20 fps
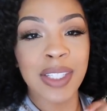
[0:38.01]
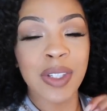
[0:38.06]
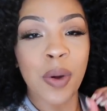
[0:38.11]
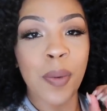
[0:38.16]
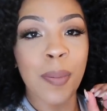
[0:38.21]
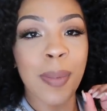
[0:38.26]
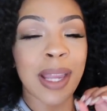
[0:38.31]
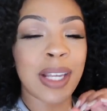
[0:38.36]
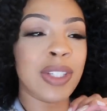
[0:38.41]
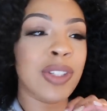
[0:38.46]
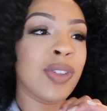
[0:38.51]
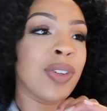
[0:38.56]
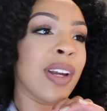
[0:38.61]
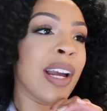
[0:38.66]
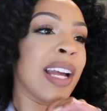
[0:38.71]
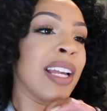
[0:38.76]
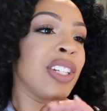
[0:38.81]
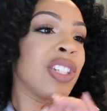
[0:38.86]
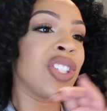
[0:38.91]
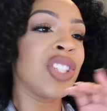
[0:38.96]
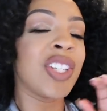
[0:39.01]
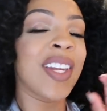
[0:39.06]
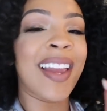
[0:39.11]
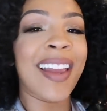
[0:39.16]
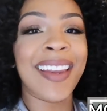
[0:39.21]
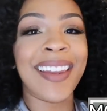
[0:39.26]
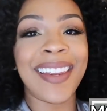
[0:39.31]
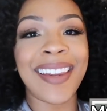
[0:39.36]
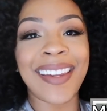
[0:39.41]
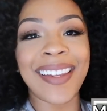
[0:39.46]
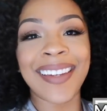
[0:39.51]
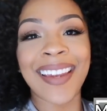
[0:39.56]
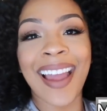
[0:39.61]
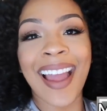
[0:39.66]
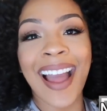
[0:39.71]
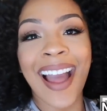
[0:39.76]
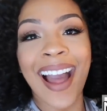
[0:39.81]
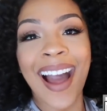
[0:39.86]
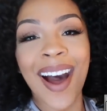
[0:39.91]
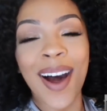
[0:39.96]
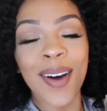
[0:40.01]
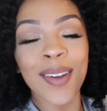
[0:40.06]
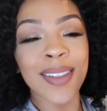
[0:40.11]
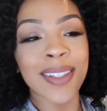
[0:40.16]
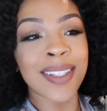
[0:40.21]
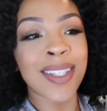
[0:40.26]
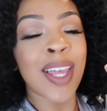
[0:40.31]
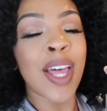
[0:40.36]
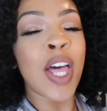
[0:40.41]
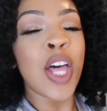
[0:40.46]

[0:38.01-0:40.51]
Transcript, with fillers: so make sure you guys check it out.